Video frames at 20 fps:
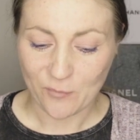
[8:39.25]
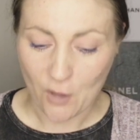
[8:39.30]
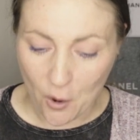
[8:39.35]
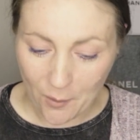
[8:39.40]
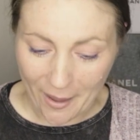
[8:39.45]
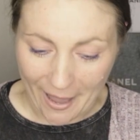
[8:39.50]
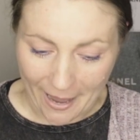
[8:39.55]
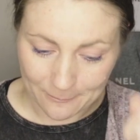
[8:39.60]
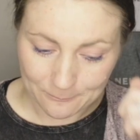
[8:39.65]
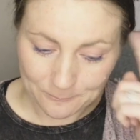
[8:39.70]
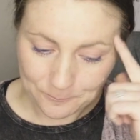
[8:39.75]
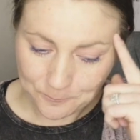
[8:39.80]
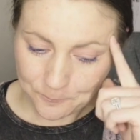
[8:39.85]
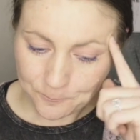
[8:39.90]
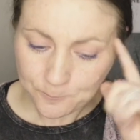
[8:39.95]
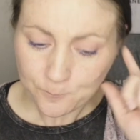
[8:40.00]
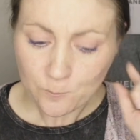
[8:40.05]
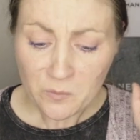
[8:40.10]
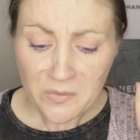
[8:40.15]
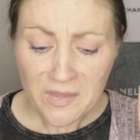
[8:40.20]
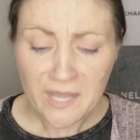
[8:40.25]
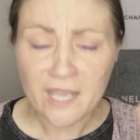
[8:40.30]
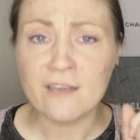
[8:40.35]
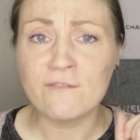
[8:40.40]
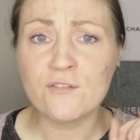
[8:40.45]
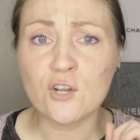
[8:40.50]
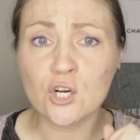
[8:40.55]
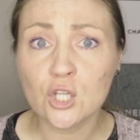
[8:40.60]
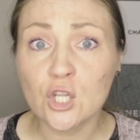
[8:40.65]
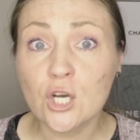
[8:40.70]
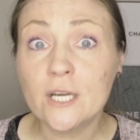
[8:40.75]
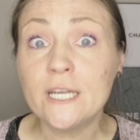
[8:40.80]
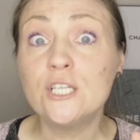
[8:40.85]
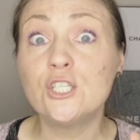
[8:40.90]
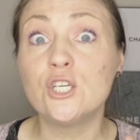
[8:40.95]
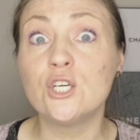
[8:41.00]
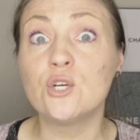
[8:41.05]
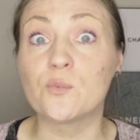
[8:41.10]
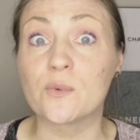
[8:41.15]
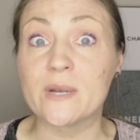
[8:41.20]
Okay, if you're looking
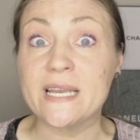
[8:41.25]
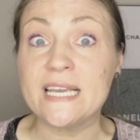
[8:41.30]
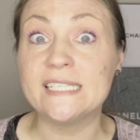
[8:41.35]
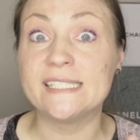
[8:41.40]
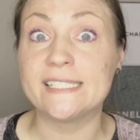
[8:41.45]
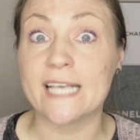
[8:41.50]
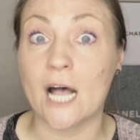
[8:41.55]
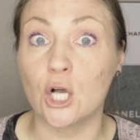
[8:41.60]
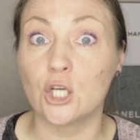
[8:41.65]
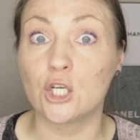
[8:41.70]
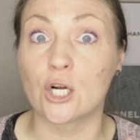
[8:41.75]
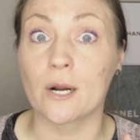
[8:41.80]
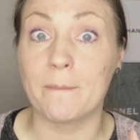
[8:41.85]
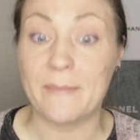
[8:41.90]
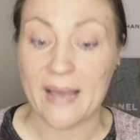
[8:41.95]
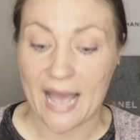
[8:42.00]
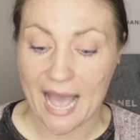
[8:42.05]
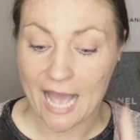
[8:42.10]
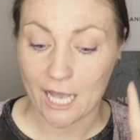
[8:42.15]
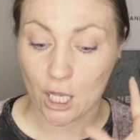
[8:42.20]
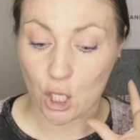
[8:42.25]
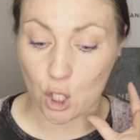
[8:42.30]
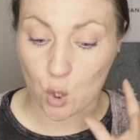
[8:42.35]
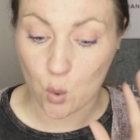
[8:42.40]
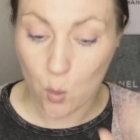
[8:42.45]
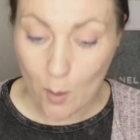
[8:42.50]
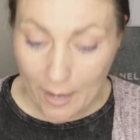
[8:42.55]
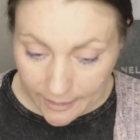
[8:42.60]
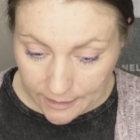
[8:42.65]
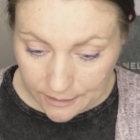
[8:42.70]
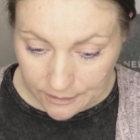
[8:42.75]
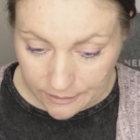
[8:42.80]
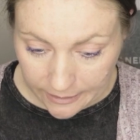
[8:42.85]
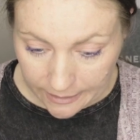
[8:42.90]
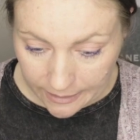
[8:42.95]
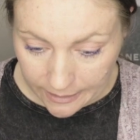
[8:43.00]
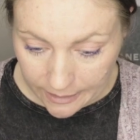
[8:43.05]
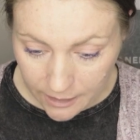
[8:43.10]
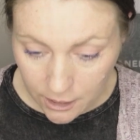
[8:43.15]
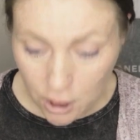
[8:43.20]
to resell your bag
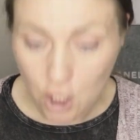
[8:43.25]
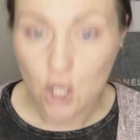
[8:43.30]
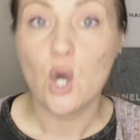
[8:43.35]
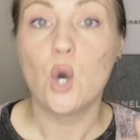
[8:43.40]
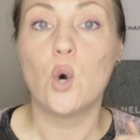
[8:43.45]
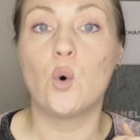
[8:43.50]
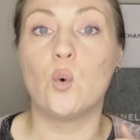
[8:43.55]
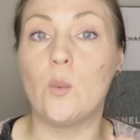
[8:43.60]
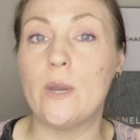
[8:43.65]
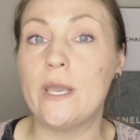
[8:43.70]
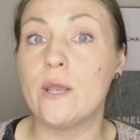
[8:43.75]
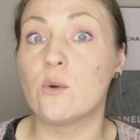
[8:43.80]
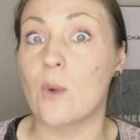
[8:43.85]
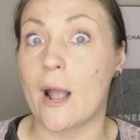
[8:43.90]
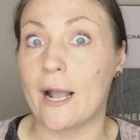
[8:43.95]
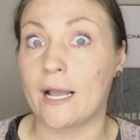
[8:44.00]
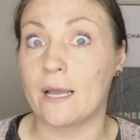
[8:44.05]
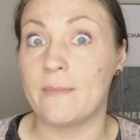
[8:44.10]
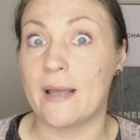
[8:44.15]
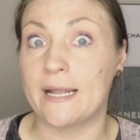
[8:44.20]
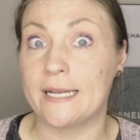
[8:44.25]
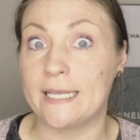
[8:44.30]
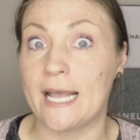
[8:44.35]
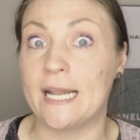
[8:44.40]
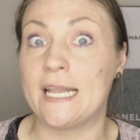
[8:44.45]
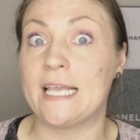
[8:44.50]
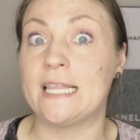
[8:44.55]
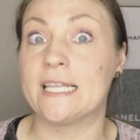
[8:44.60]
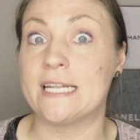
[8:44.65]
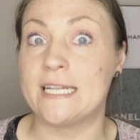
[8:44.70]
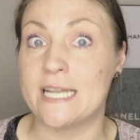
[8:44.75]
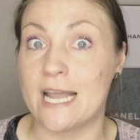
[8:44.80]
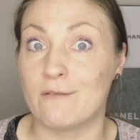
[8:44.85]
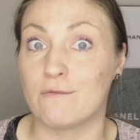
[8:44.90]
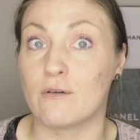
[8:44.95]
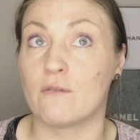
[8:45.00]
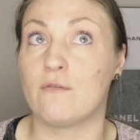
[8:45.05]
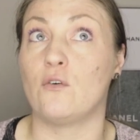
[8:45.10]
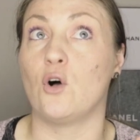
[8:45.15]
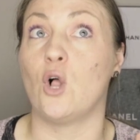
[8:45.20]
quickly, we recommend getting the
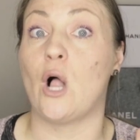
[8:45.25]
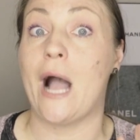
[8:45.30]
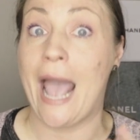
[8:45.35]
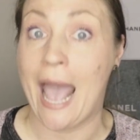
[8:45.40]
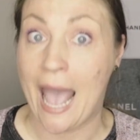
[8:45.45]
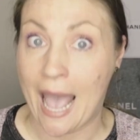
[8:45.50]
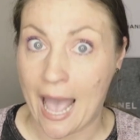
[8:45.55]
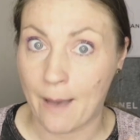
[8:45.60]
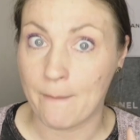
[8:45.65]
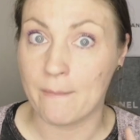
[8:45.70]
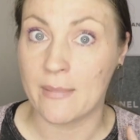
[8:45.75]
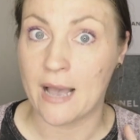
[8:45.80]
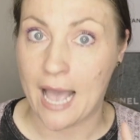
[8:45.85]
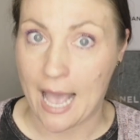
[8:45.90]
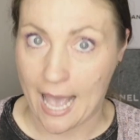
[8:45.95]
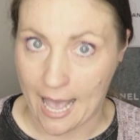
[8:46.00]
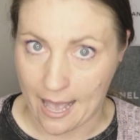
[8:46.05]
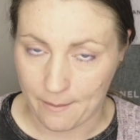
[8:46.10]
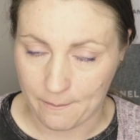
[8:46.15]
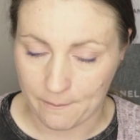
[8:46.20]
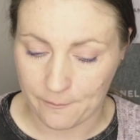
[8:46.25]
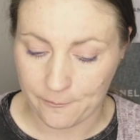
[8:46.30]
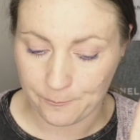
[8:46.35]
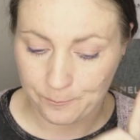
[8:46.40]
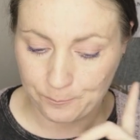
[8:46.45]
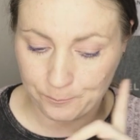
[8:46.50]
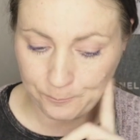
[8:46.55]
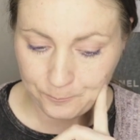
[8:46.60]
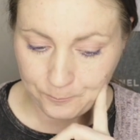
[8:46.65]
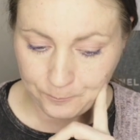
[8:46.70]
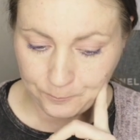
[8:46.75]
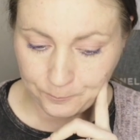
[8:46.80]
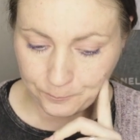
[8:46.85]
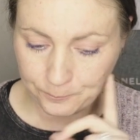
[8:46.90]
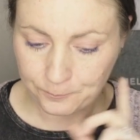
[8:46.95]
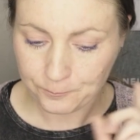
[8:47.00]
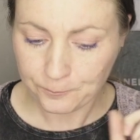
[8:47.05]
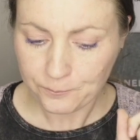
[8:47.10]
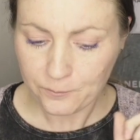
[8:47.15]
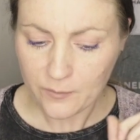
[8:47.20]
Neverfull MM
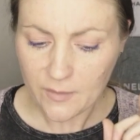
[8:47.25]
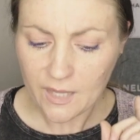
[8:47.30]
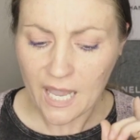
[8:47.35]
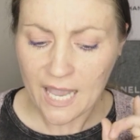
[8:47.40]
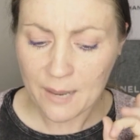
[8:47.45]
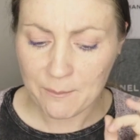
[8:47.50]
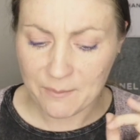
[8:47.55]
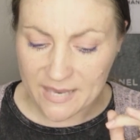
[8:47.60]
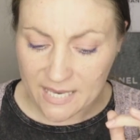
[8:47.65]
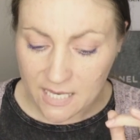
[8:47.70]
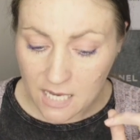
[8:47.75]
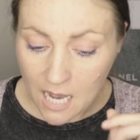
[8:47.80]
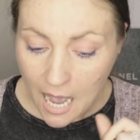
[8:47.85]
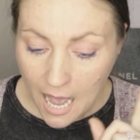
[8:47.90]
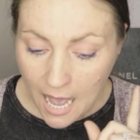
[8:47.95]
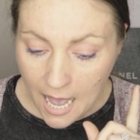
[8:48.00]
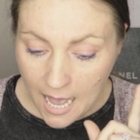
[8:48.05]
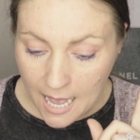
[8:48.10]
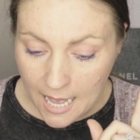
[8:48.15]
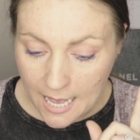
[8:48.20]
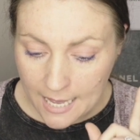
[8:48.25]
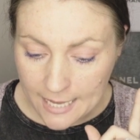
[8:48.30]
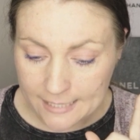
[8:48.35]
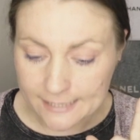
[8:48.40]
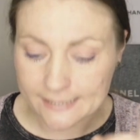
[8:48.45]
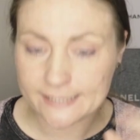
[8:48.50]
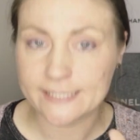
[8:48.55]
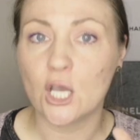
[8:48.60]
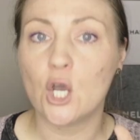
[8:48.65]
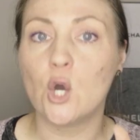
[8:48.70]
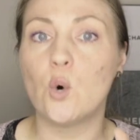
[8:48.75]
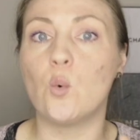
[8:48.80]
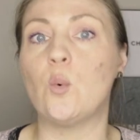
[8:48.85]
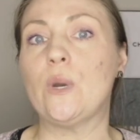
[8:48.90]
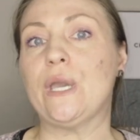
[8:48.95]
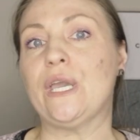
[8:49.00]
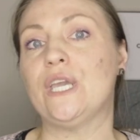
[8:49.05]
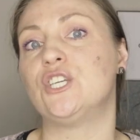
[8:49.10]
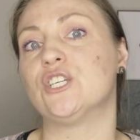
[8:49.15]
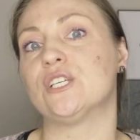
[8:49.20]
because
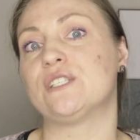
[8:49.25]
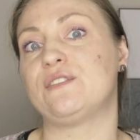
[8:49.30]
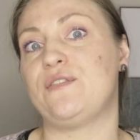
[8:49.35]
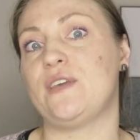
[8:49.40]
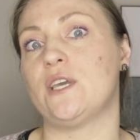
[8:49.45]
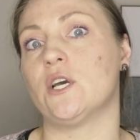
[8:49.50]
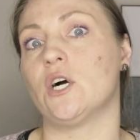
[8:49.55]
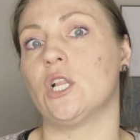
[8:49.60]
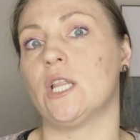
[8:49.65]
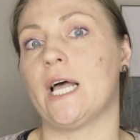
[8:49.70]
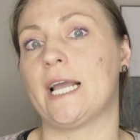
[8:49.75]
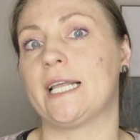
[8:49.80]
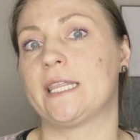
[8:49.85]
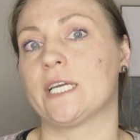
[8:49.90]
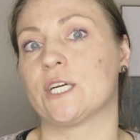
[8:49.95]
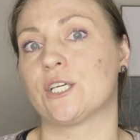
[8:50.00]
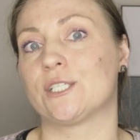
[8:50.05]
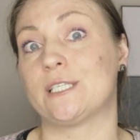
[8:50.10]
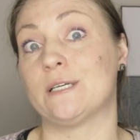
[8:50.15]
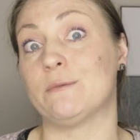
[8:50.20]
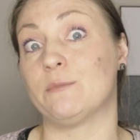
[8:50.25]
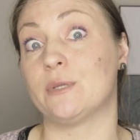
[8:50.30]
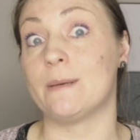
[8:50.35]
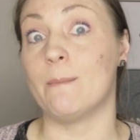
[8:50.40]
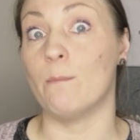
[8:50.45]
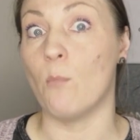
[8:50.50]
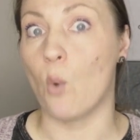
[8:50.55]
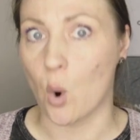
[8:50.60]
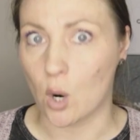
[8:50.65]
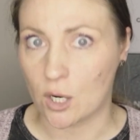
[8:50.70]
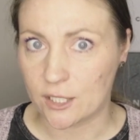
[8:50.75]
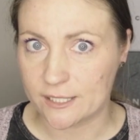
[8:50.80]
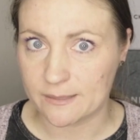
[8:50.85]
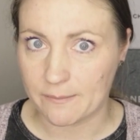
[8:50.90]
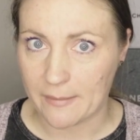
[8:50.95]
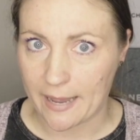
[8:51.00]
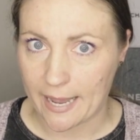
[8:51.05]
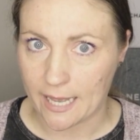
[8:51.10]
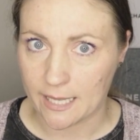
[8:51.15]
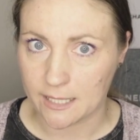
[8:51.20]
we just feel like there's simply more
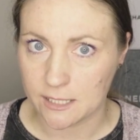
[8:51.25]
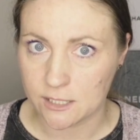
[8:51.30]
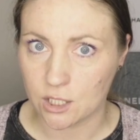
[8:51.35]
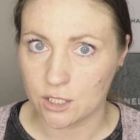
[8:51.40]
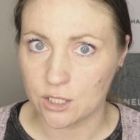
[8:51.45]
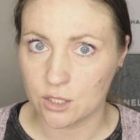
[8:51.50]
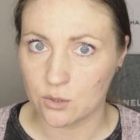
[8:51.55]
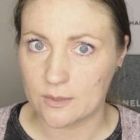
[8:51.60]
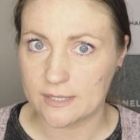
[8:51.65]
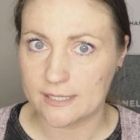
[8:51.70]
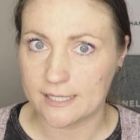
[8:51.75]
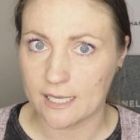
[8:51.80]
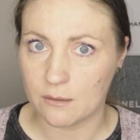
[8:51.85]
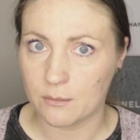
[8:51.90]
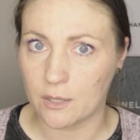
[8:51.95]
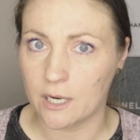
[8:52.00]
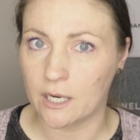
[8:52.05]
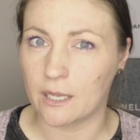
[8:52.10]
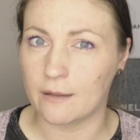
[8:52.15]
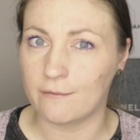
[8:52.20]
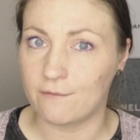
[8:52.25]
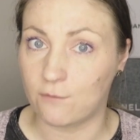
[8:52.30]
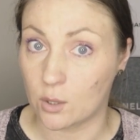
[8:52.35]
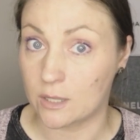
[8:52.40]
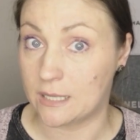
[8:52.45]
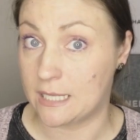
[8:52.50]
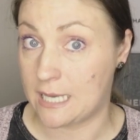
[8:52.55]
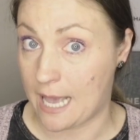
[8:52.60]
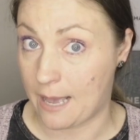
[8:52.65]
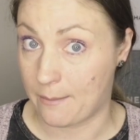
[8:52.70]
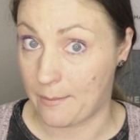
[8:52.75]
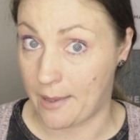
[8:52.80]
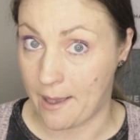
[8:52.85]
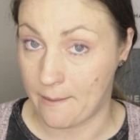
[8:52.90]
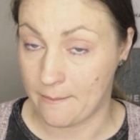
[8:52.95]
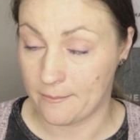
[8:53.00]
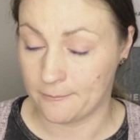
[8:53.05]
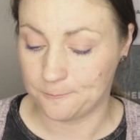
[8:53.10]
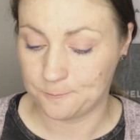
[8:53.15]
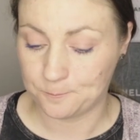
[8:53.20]
demand on the resale market for the
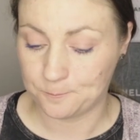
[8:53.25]
MM.